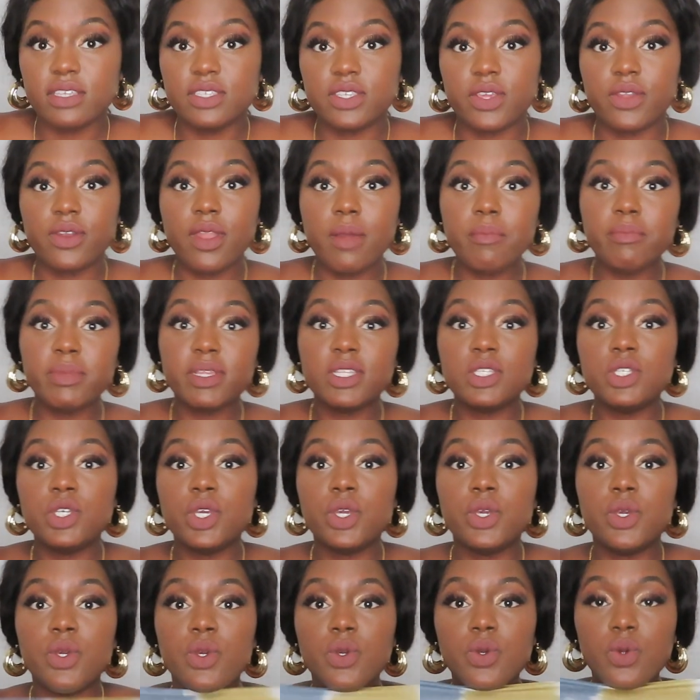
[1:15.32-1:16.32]
so number
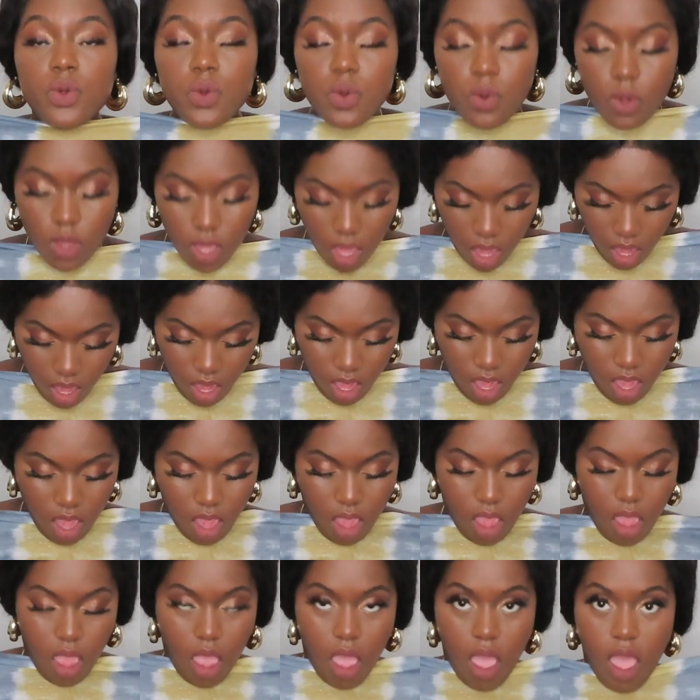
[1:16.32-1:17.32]
2,
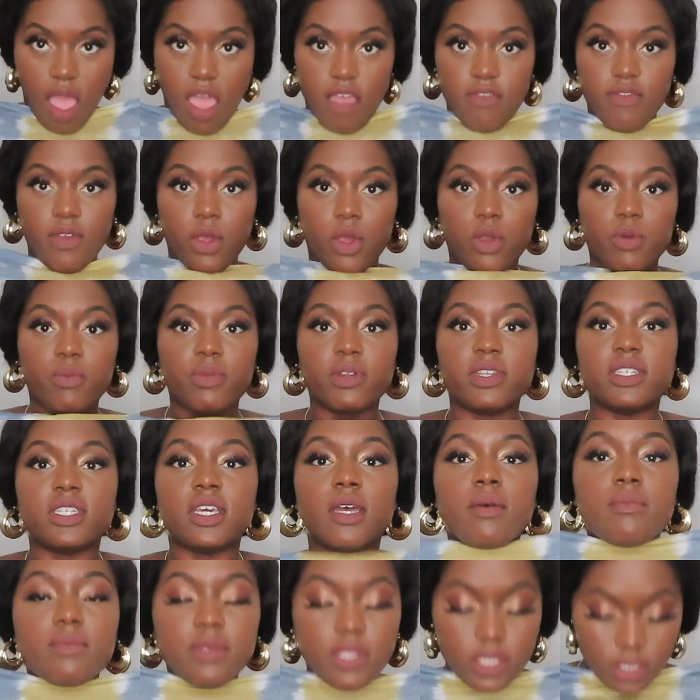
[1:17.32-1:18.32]
I've opened
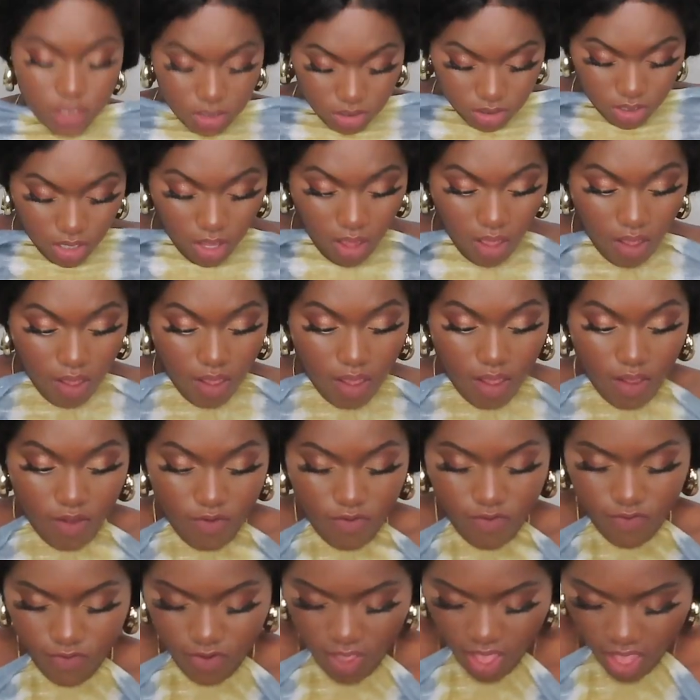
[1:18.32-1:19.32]
up the
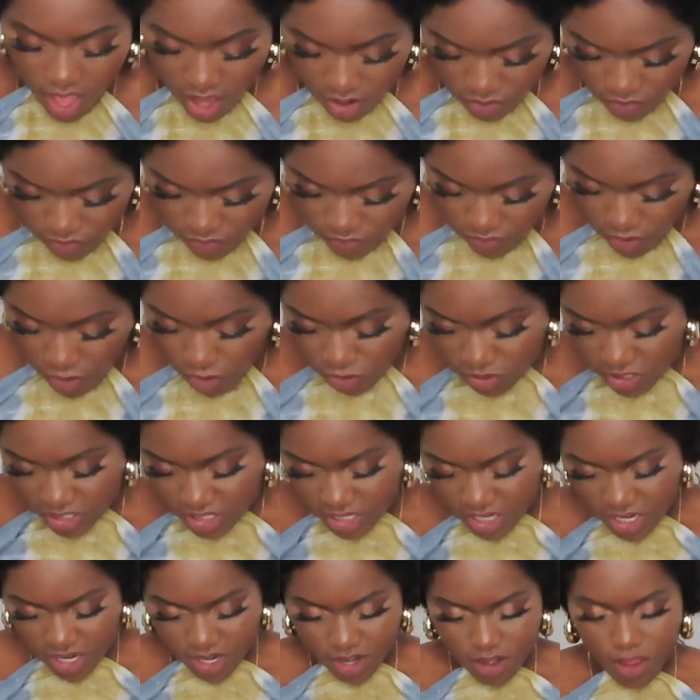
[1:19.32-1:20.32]
scarf and folded
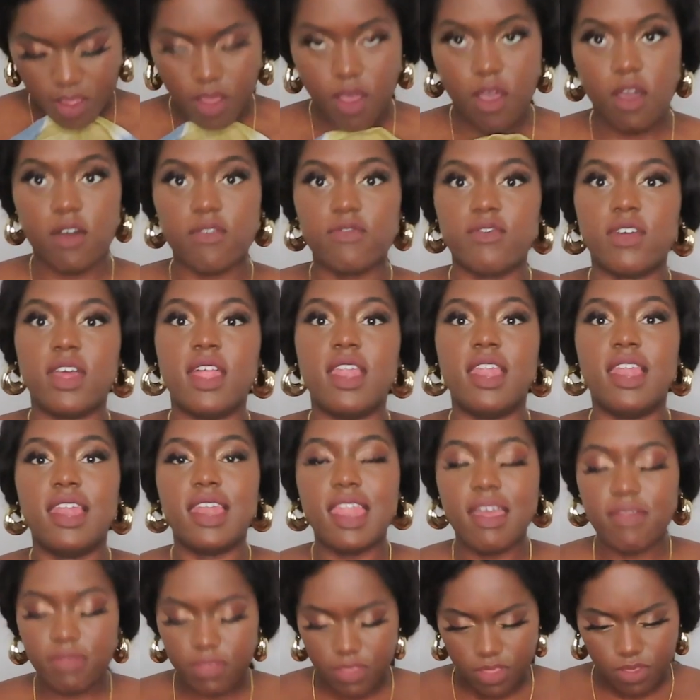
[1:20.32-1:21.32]
it in half
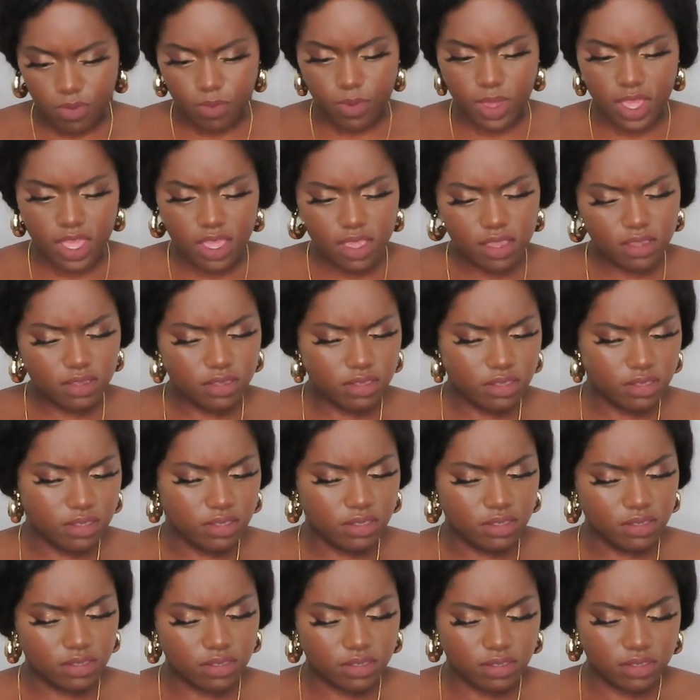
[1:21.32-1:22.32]
lengthways.
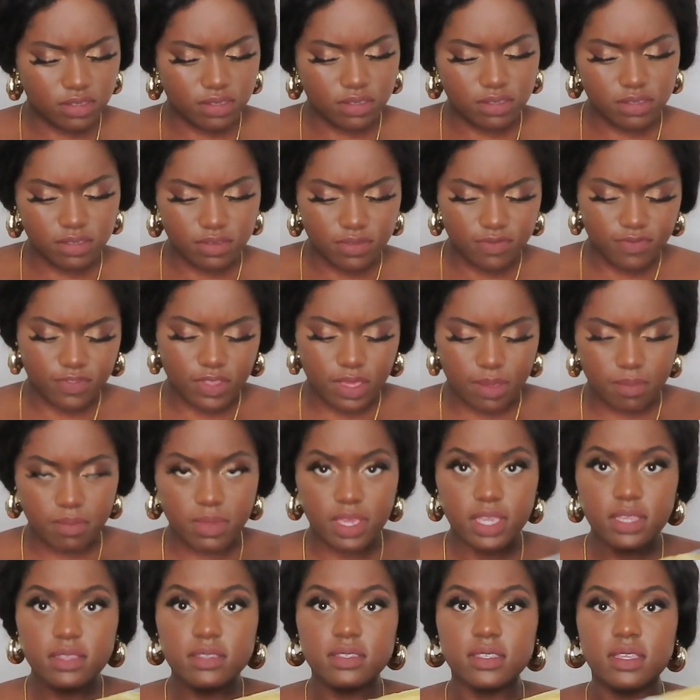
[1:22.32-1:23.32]
That
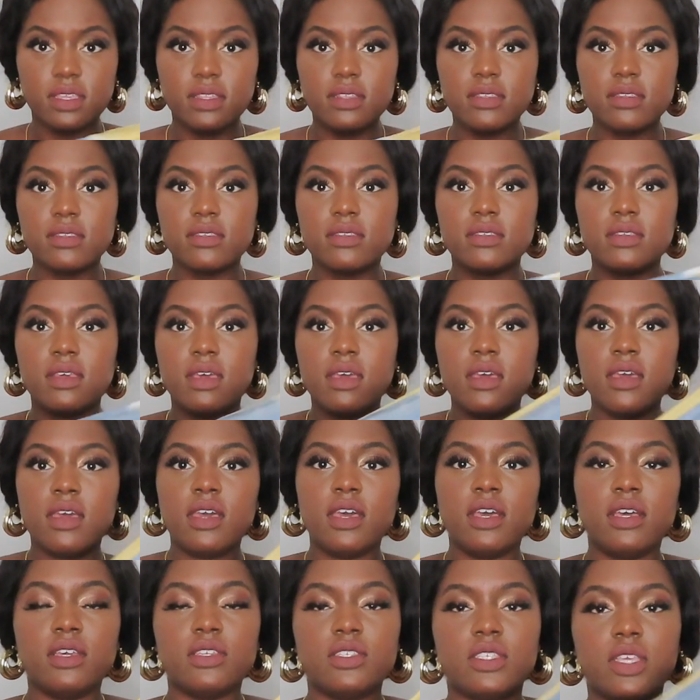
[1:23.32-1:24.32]
makes sense.
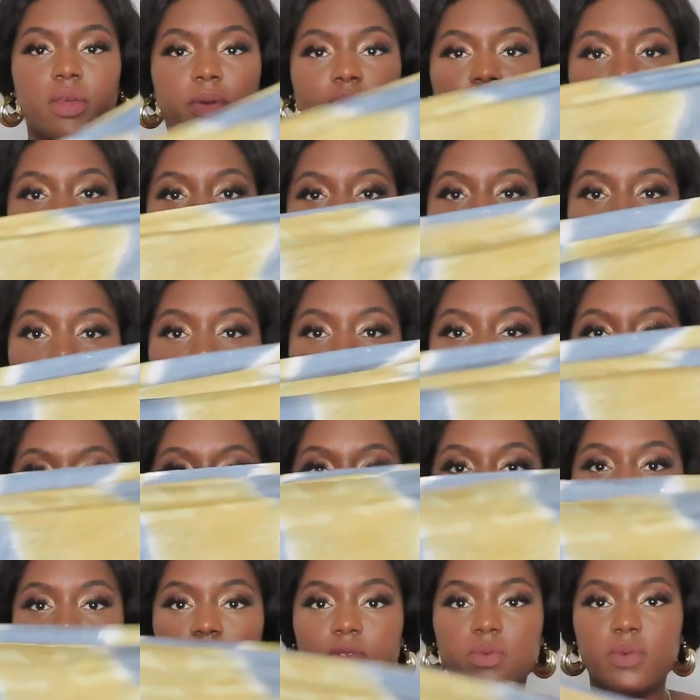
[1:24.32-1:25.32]
So in half
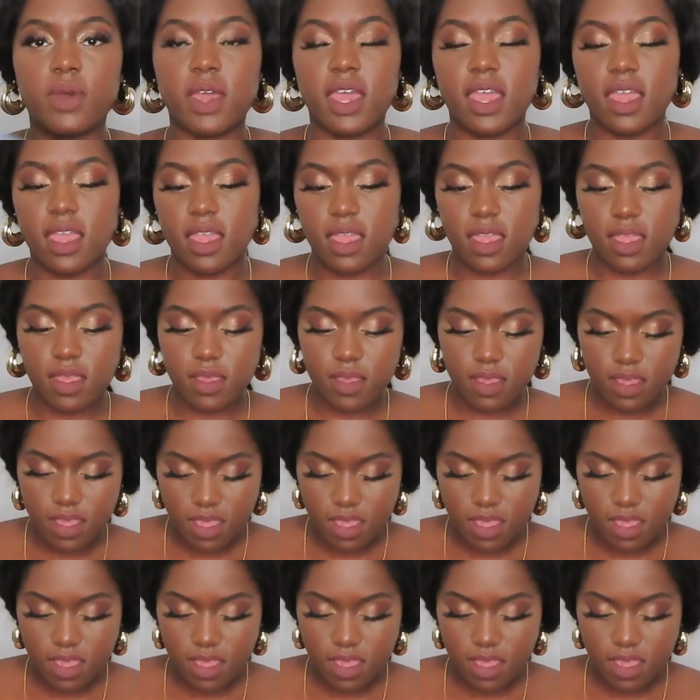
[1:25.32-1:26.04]
this way,